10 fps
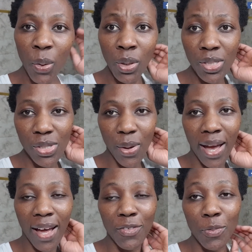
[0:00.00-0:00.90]
Also, I
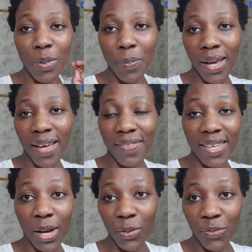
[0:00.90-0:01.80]
have to prepare
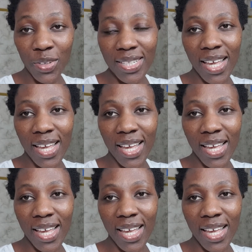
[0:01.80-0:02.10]
the outfits.